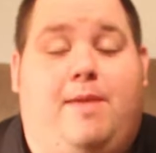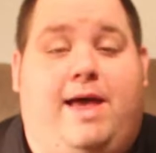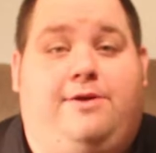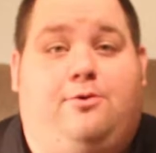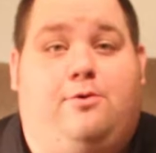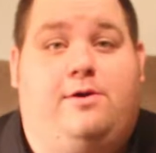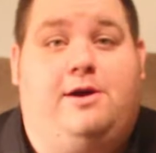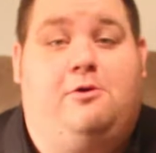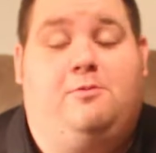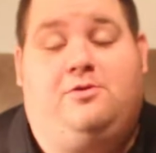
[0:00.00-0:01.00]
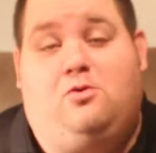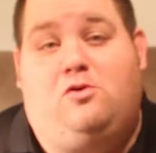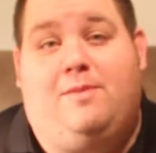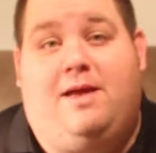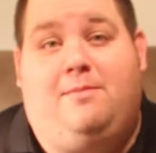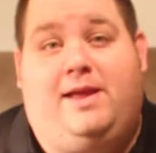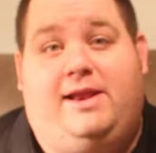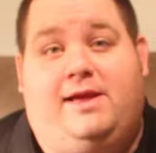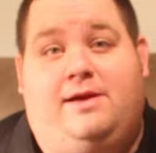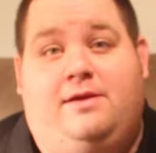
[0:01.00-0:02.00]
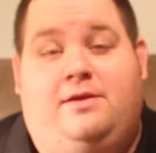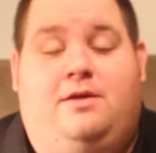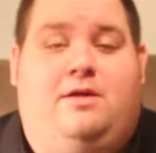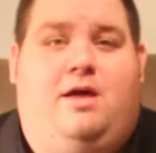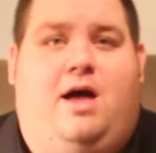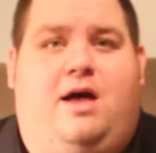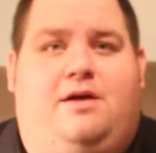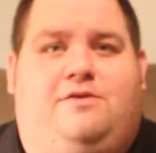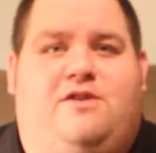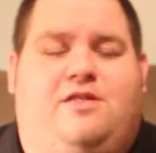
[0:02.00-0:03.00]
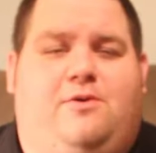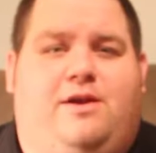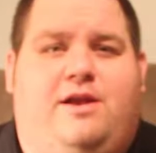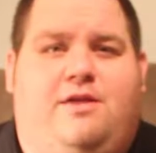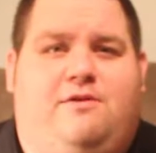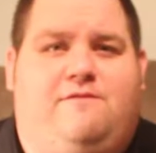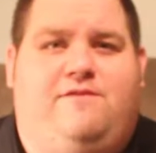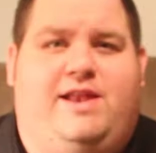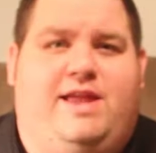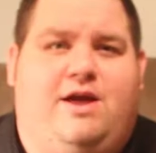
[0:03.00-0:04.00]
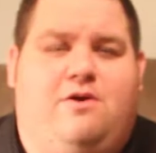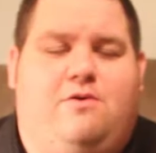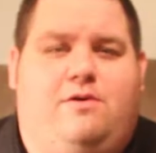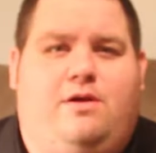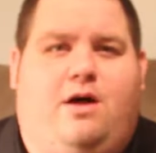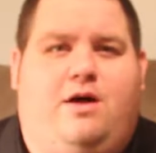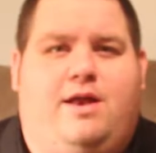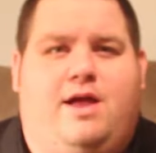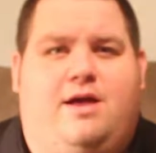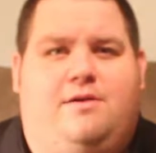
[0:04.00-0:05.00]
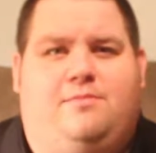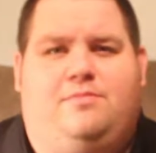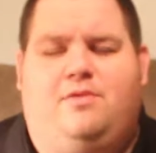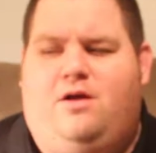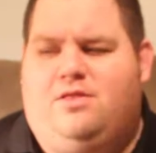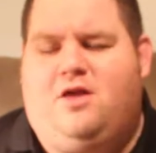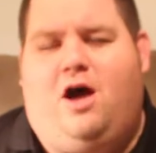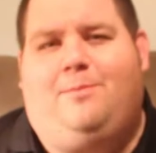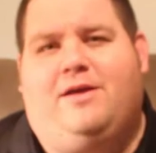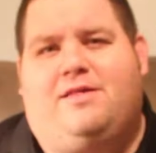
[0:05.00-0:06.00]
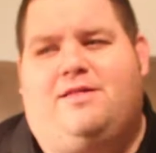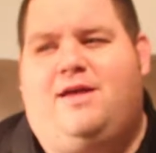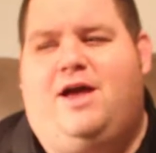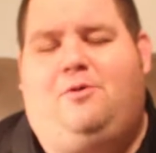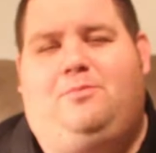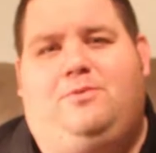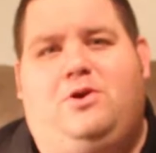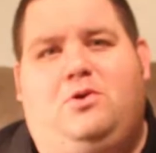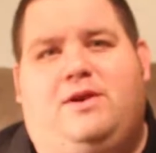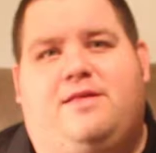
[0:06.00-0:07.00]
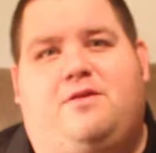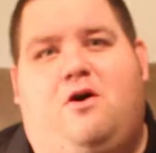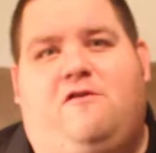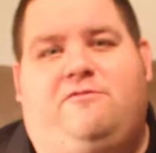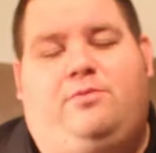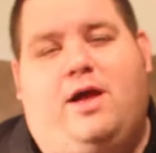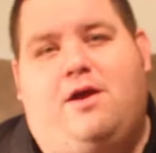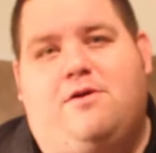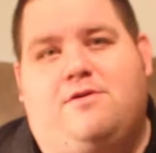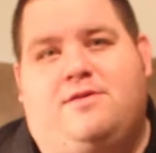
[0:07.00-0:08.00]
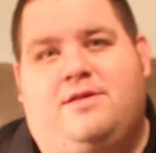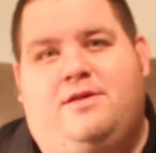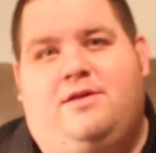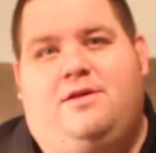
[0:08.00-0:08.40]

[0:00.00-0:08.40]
Matt Dorr here with Doormat Media. Just doing another video on topics to help new disc golf players